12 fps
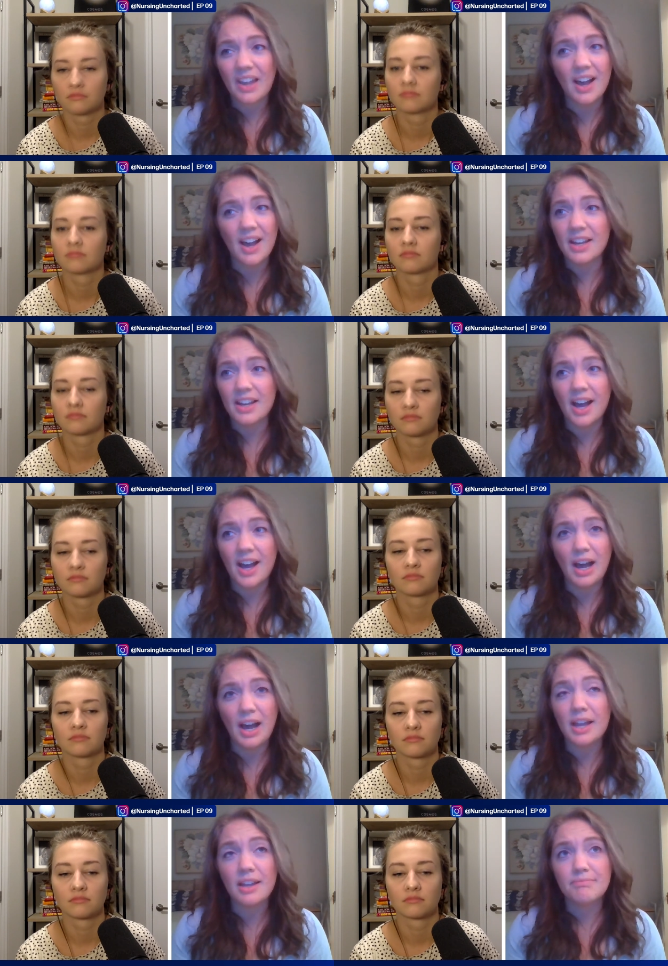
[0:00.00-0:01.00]

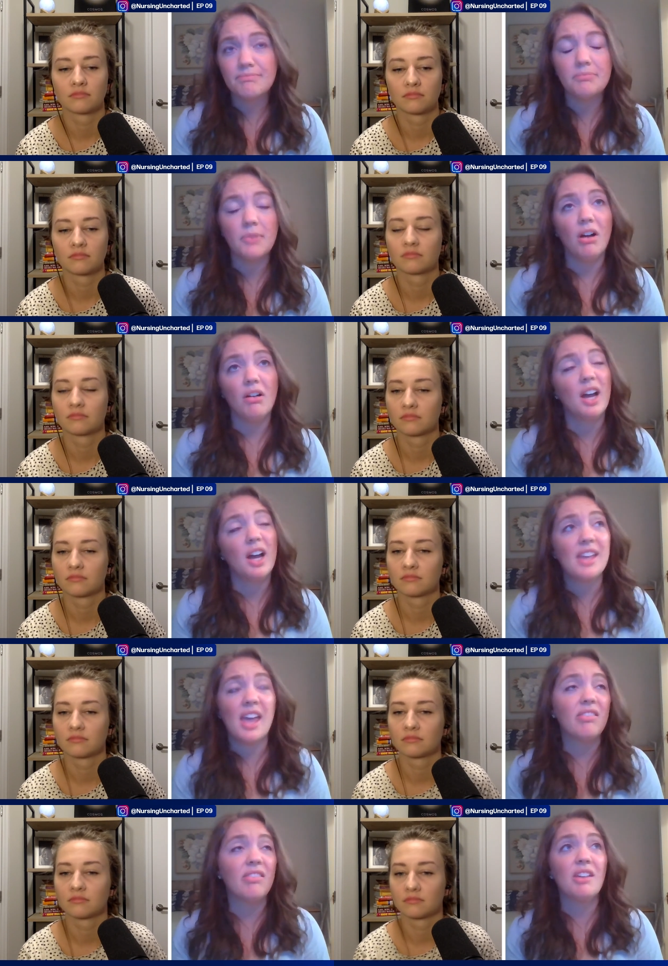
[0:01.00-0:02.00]
Speaker 1: I
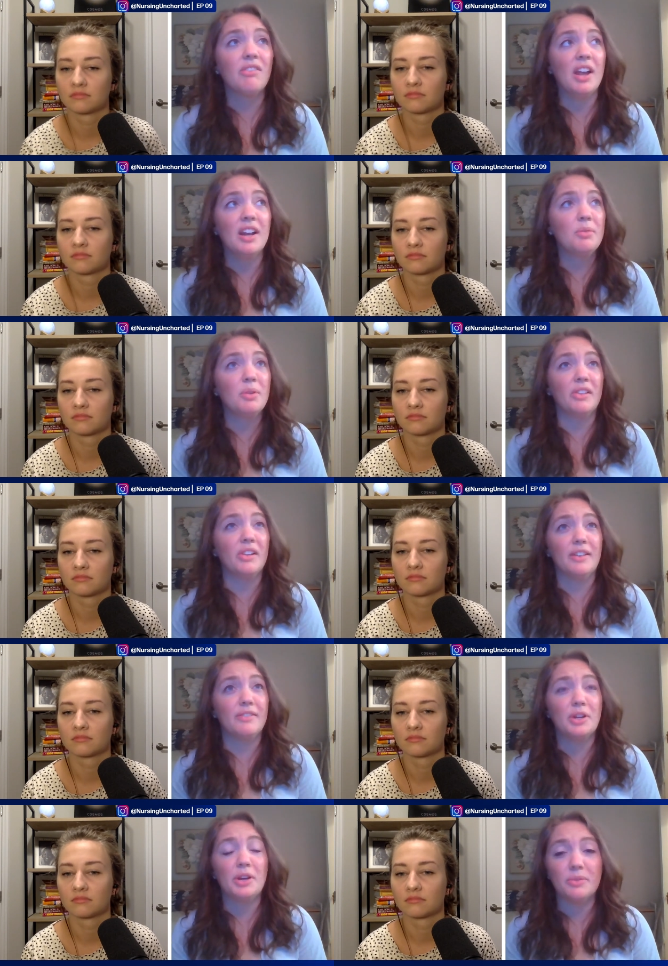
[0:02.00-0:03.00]
can't think of anyone that
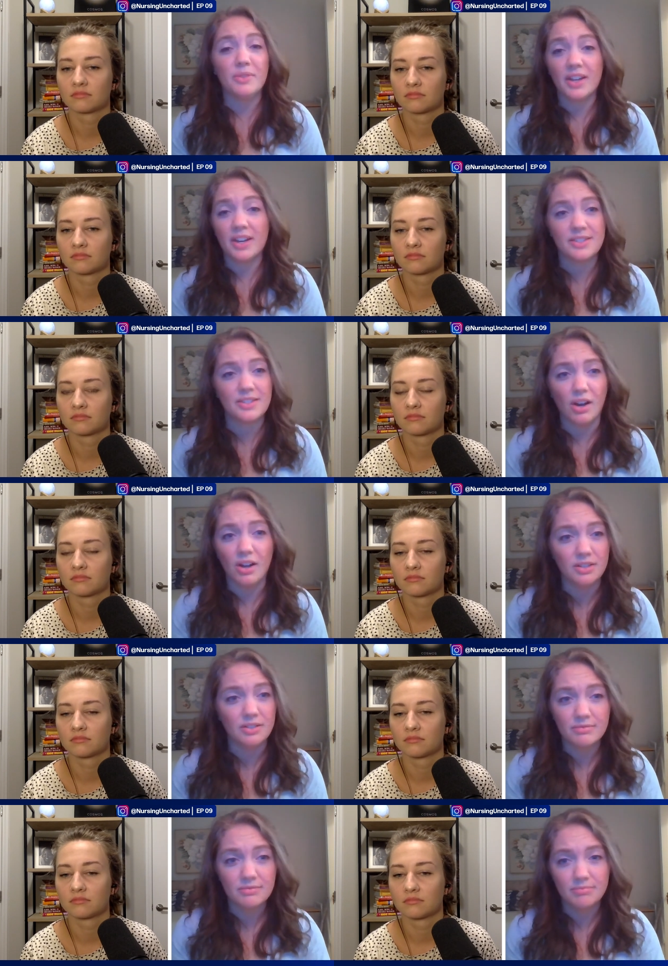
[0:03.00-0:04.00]
I've known that has
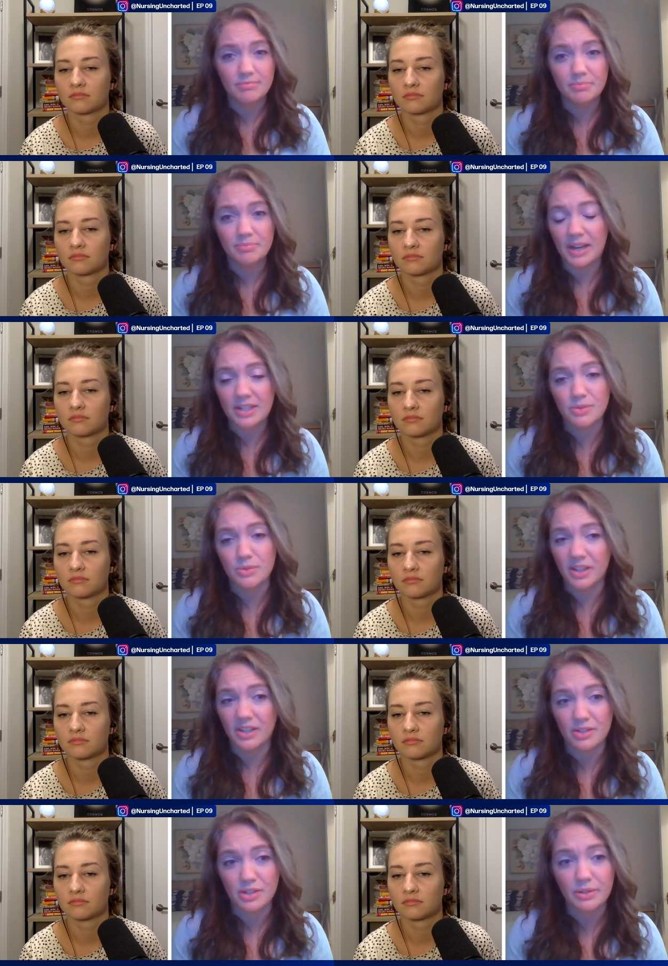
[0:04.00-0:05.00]
gone back to
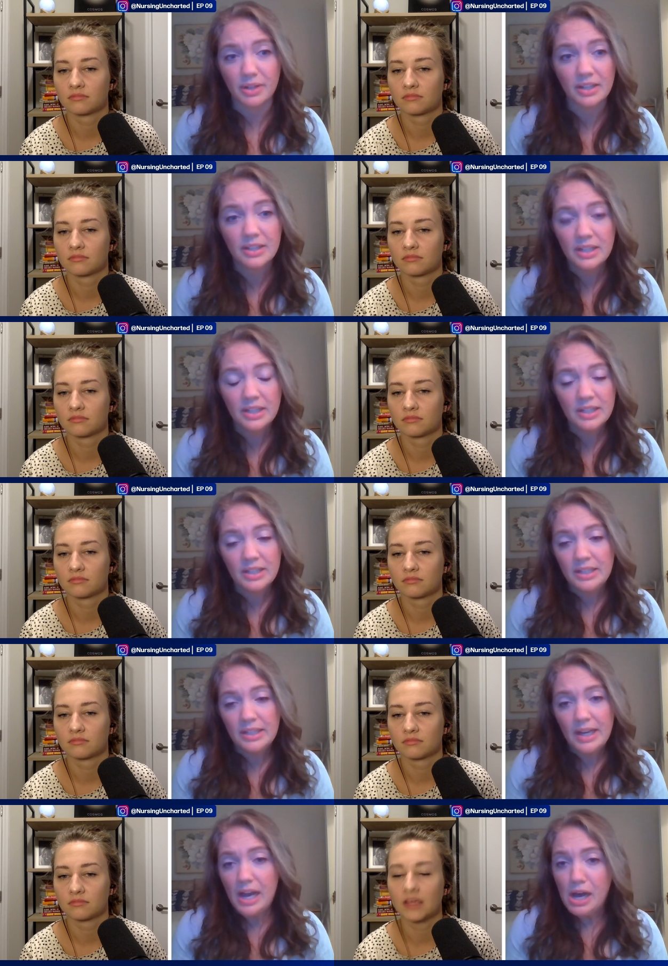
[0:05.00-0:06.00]
another unit.
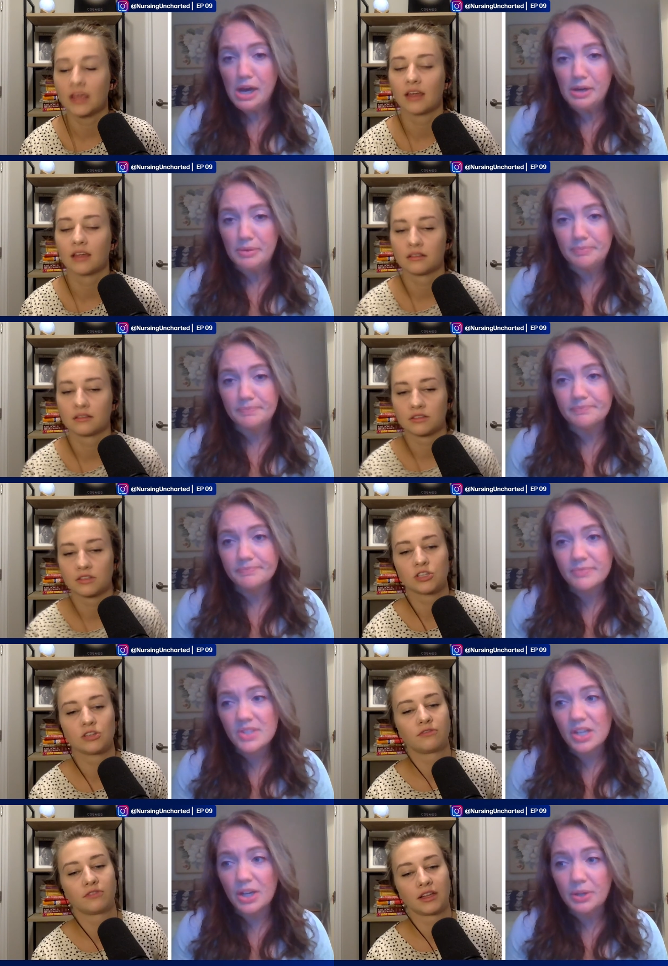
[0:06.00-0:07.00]
Speaker 2: Yeah.
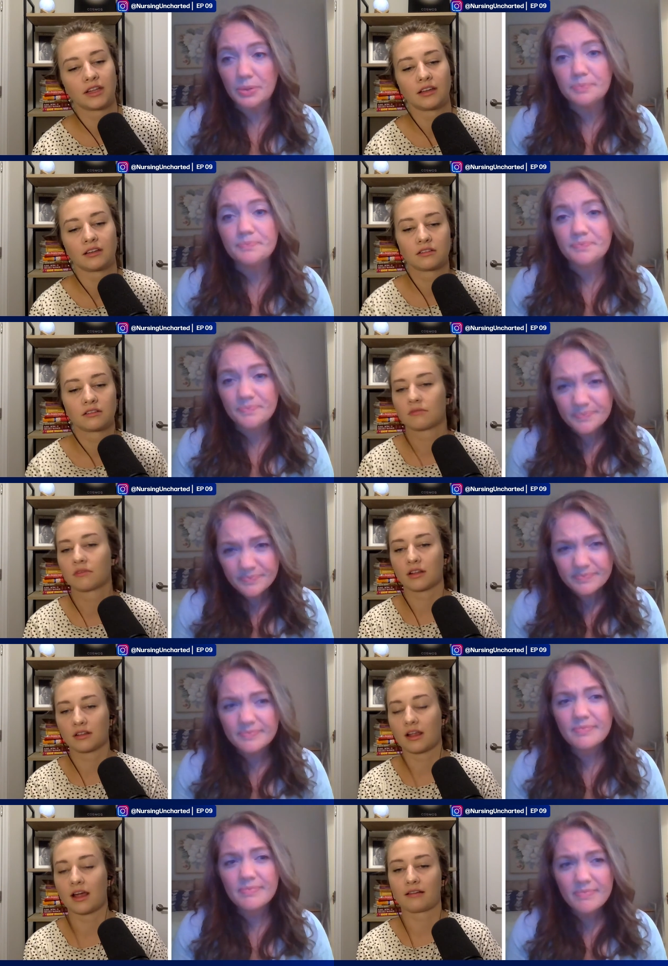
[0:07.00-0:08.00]
So you feel like
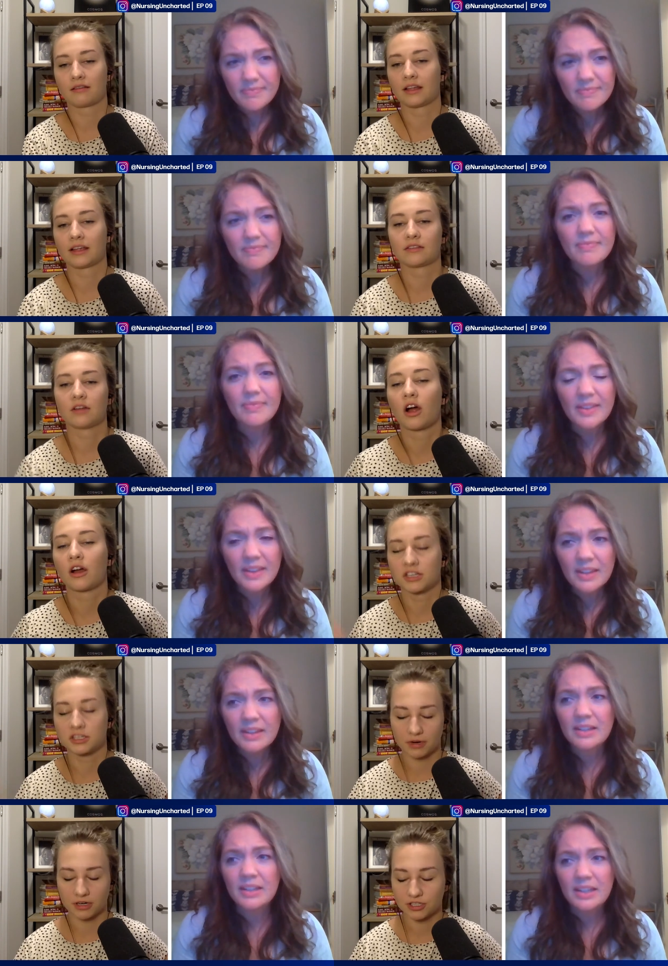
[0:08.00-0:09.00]
a lot, like the
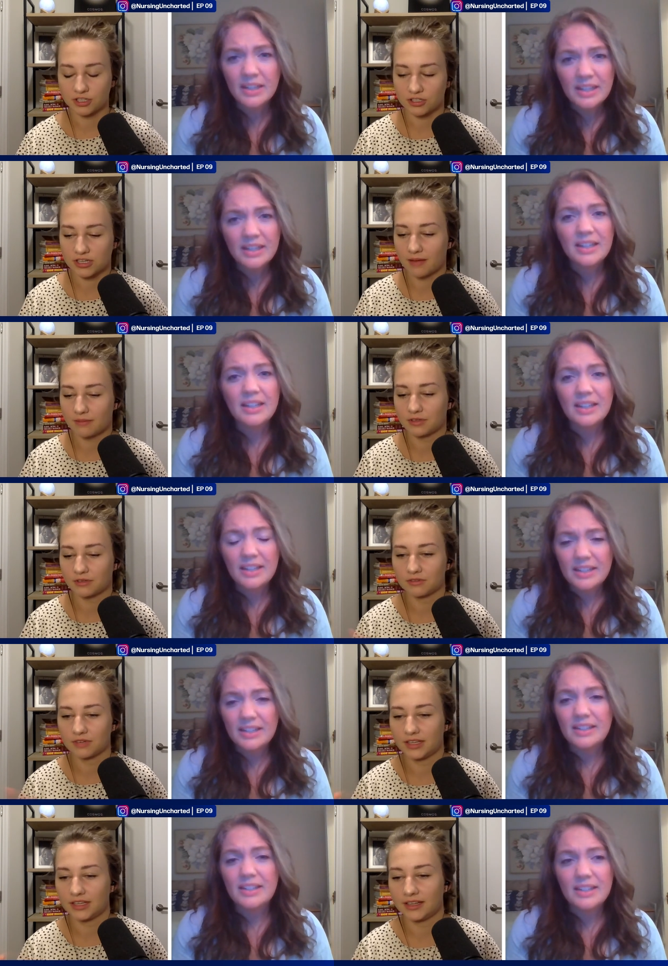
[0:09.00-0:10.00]
hardest parts of your job don't
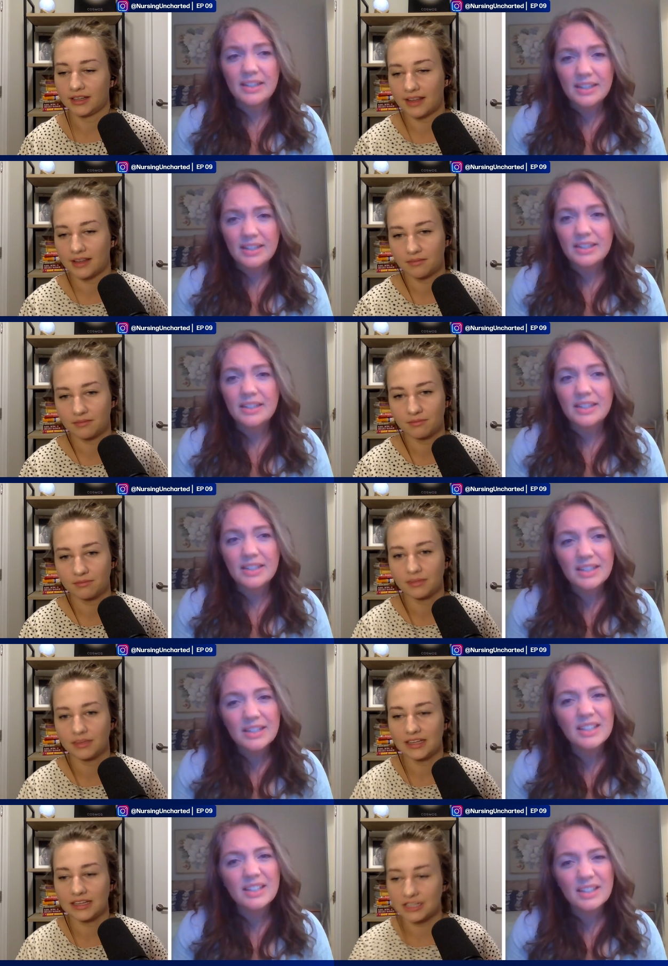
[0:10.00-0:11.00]
really like
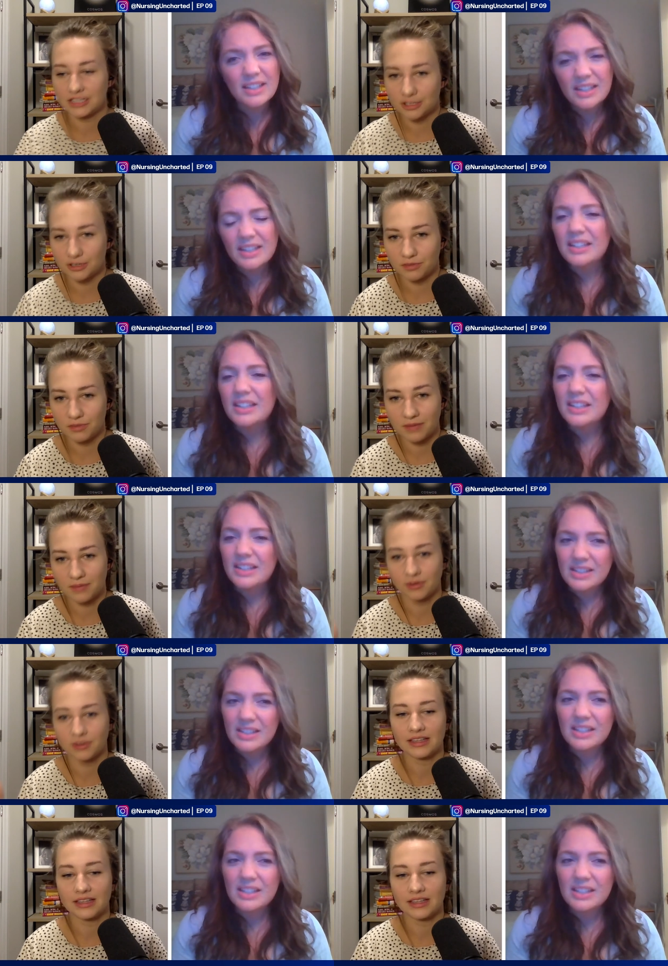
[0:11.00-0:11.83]
lead to people